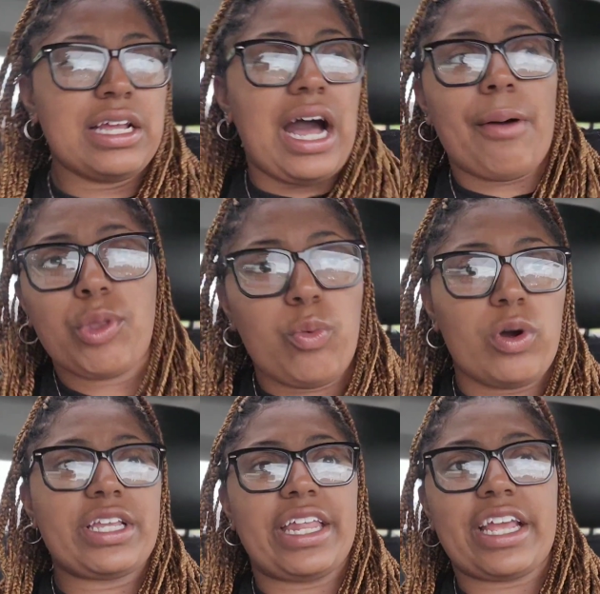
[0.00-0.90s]
I'm the
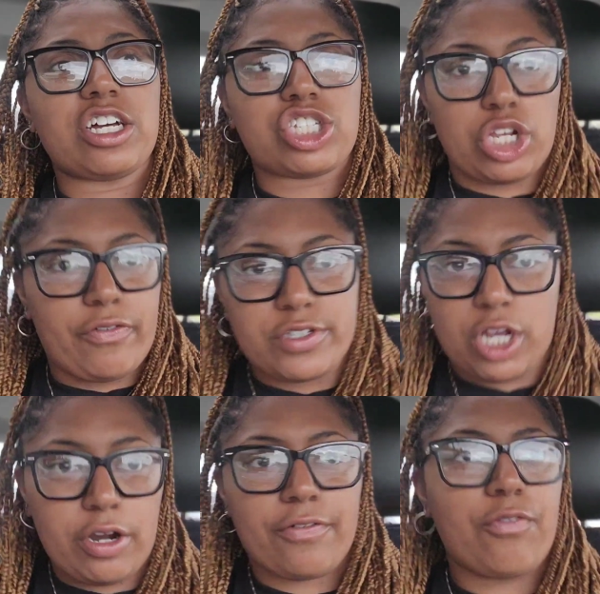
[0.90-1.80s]
one getting a surf turf